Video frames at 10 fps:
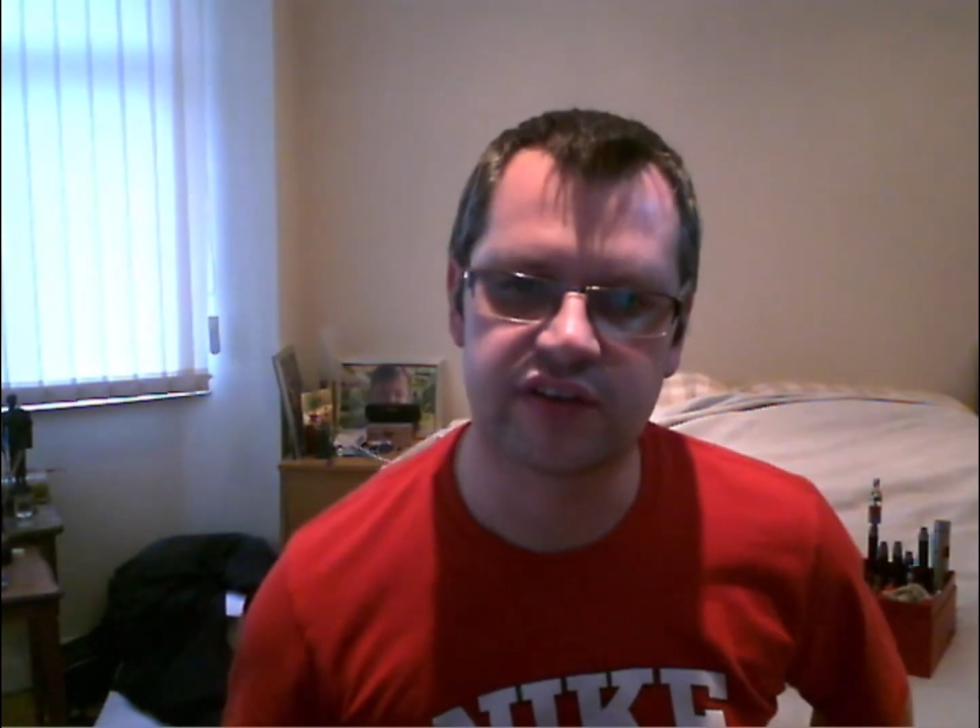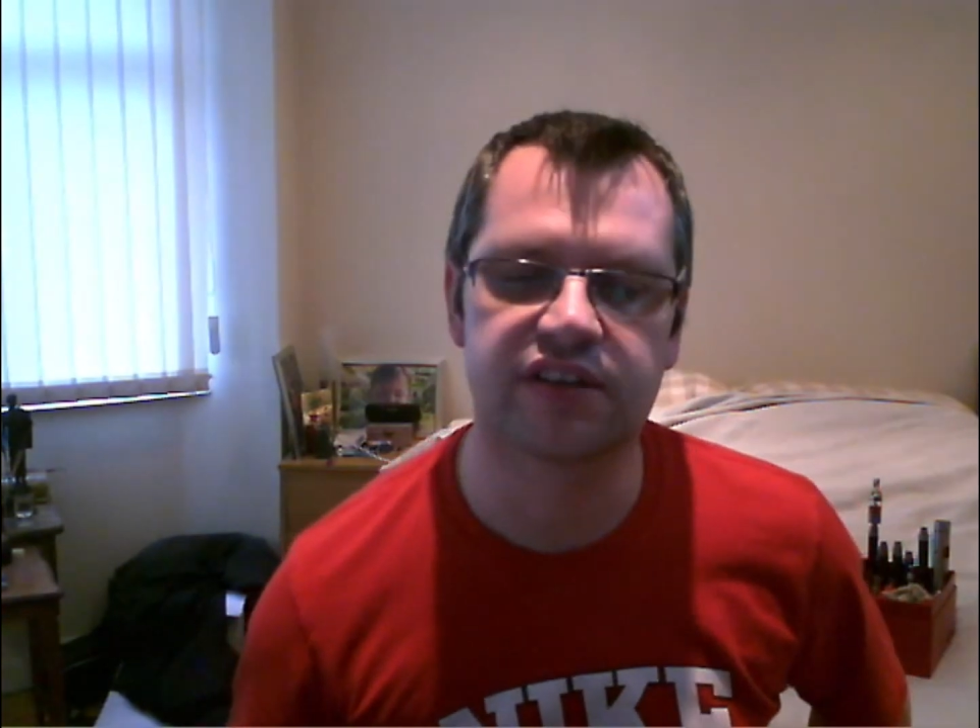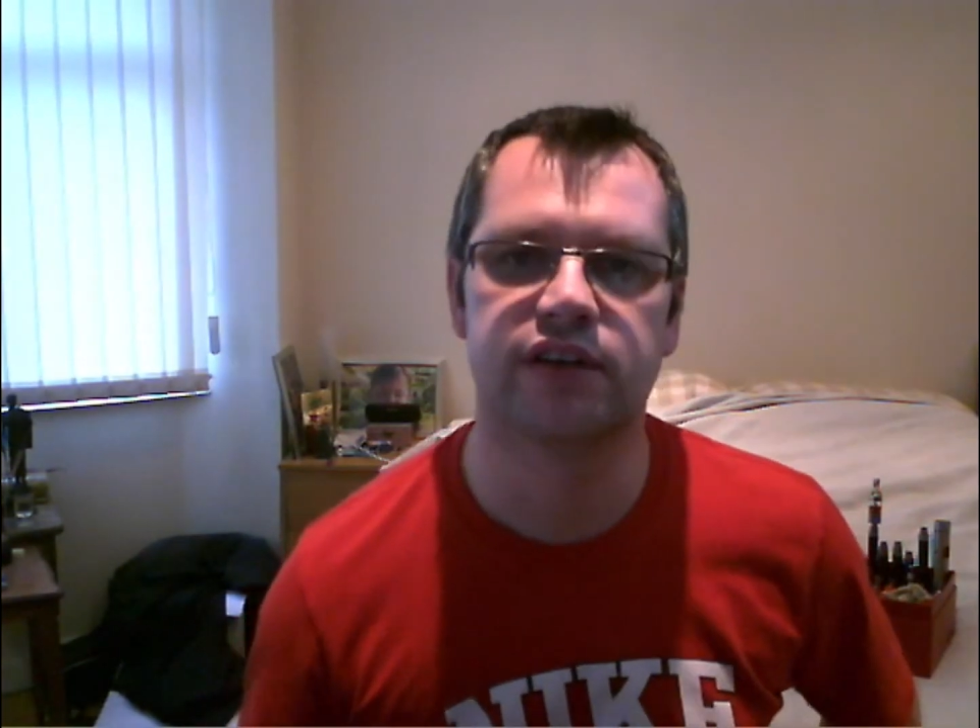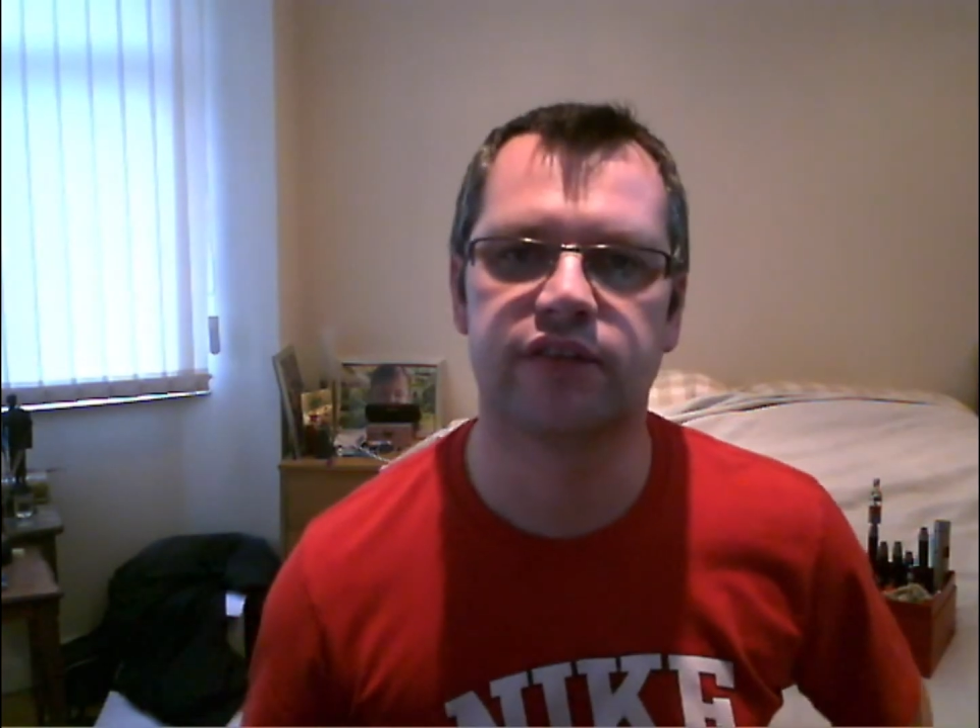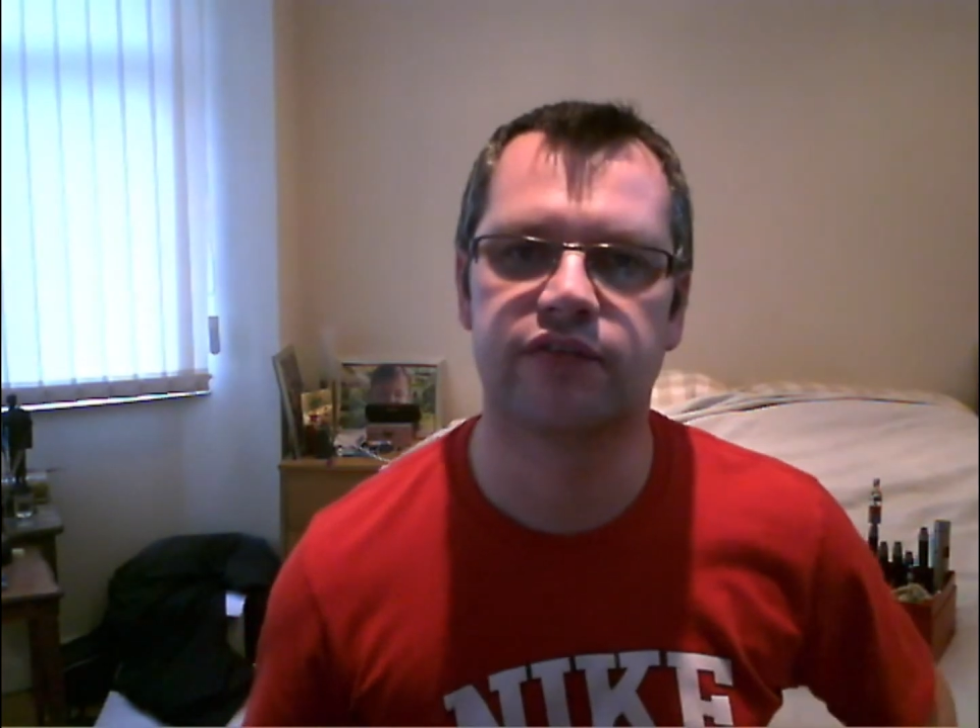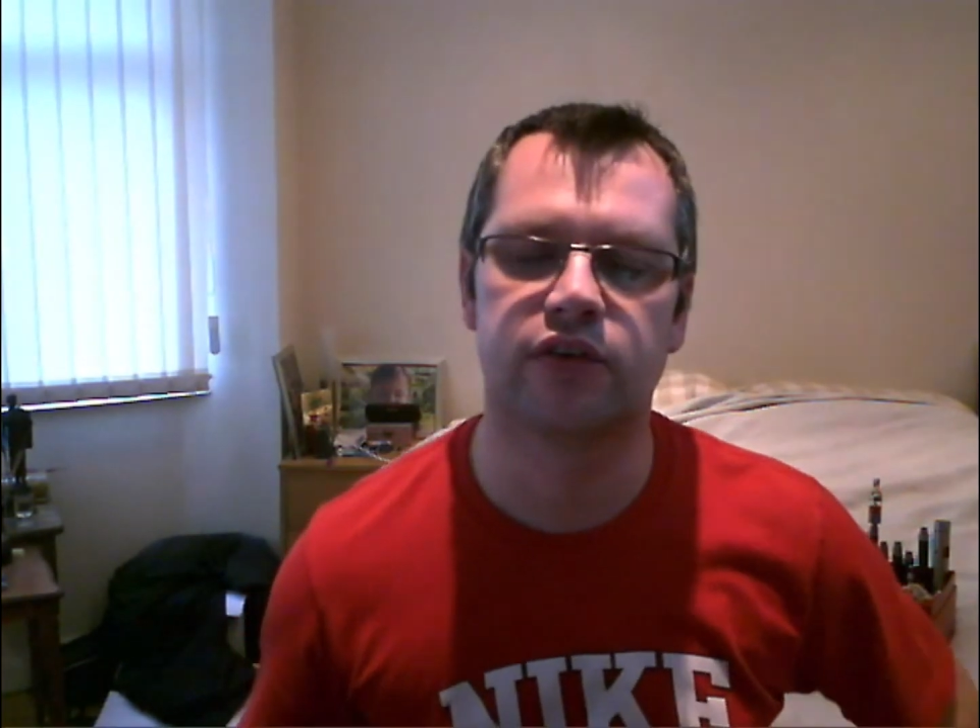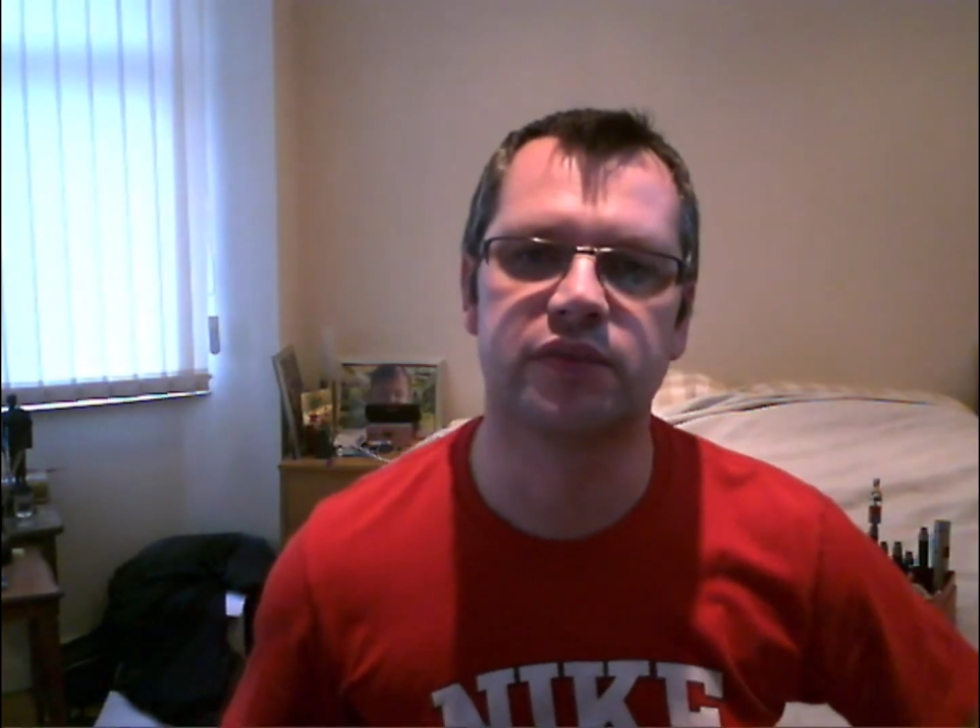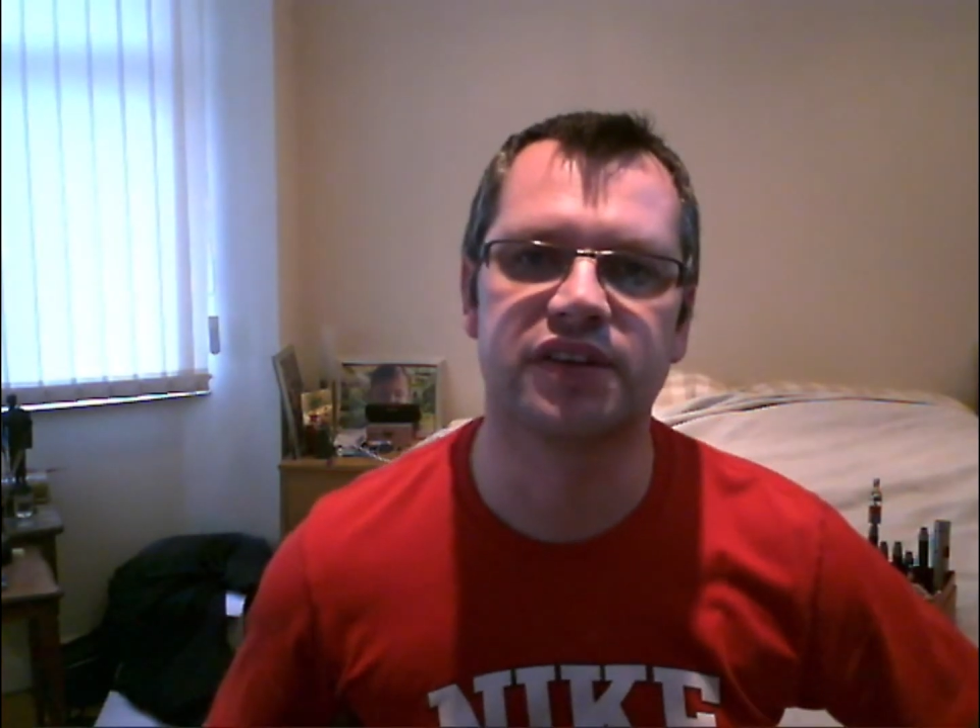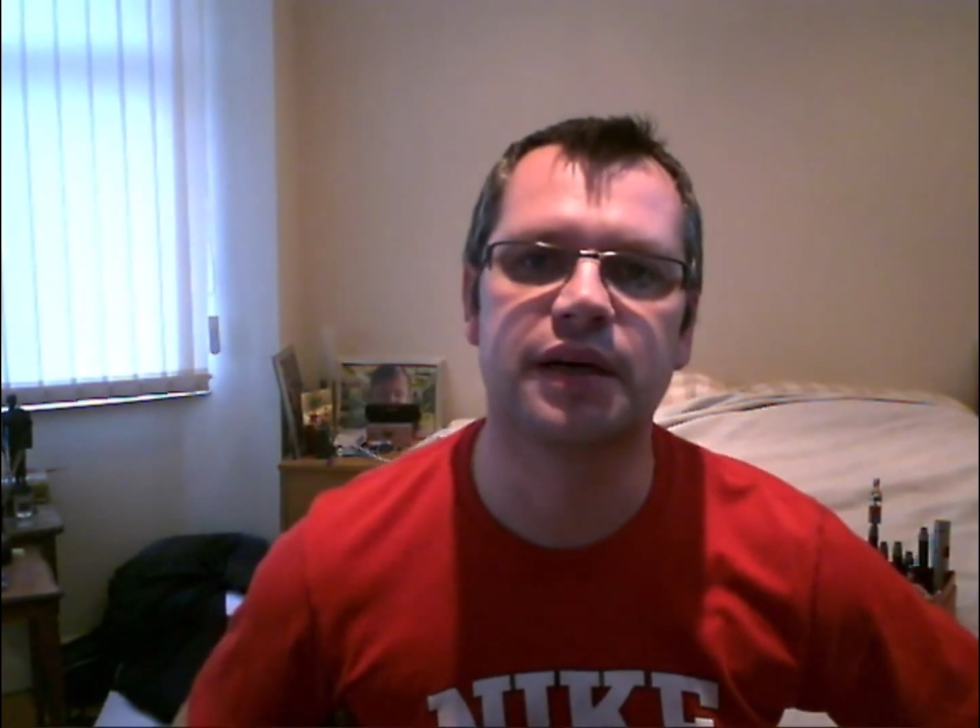received from